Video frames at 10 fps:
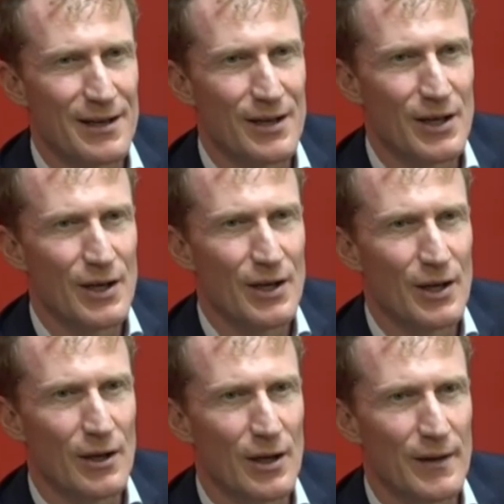
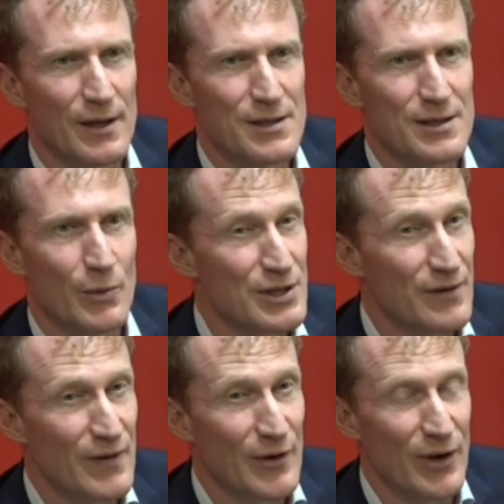universities and colleges are
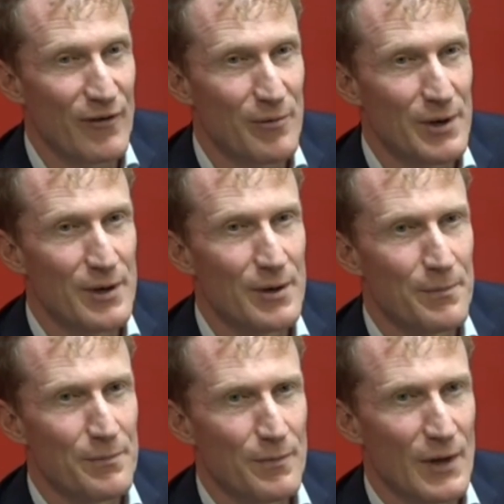asked to not only
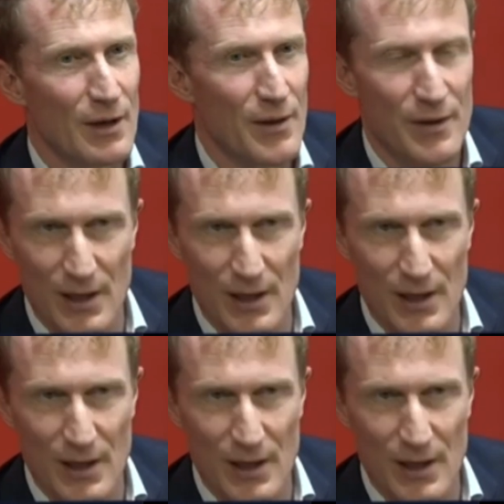rebrand,